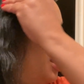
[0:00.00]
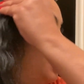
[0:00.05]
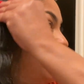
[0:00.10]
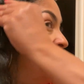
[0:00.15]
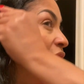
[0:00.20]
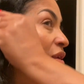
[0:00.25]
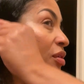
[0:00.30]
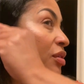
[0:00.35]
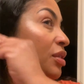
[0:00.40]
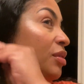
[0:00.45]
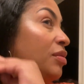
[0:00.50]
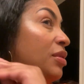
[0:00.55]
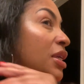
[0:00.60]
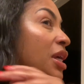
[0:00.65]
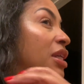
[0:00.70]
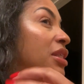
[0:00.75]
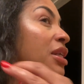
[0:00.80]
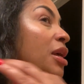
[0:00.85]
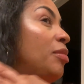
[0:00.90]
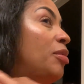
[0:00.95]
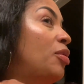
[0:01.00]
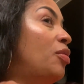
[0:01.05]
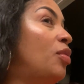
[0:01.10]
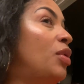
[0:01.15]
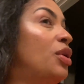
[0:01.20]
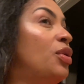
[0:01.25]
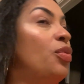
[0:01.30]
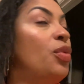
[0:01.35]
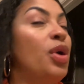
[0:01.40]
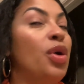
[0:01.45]
I know sometimes I be
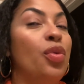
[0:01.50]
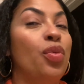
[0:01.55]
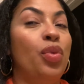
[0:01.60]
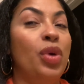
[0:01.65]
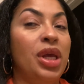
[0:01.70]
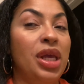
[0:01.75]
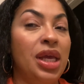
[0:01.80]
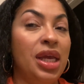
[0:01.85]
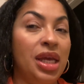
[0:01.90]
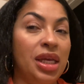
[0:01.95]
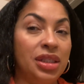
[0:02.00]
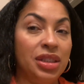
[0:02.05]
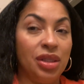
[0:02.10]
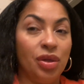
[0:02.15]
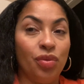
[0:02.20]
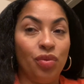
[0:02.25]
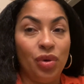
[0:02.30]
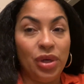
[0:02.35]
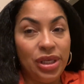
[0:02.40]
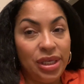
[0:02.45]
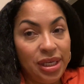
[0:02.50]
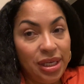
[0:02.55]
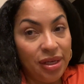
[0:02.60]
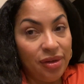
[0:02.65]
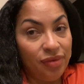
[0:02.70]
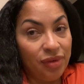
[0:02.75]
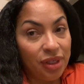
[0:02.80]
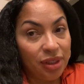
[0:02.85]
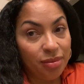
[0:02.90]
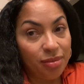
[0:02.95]
wanting to wear wigs and
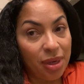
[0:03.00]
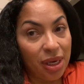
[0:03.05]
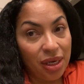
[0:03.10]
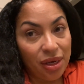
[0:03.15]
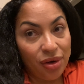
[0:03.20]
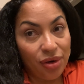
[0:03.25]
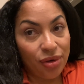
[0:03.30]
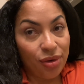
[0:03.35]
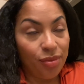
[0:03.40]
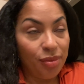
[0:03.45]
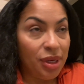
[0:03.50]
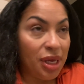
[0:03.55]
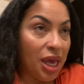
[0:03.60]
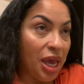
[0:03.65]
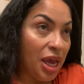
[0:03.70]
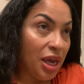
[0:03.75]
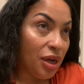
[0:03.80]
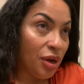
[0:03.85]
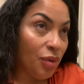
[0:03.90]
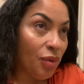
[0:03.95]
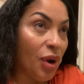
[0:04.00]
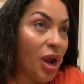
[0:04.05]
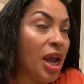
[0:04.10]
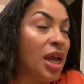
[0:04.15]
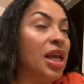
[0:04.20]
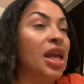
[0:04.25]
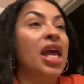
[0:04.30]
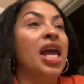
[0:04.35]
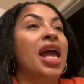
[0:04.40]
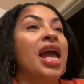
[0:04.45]
weave because my hair don't be acting right.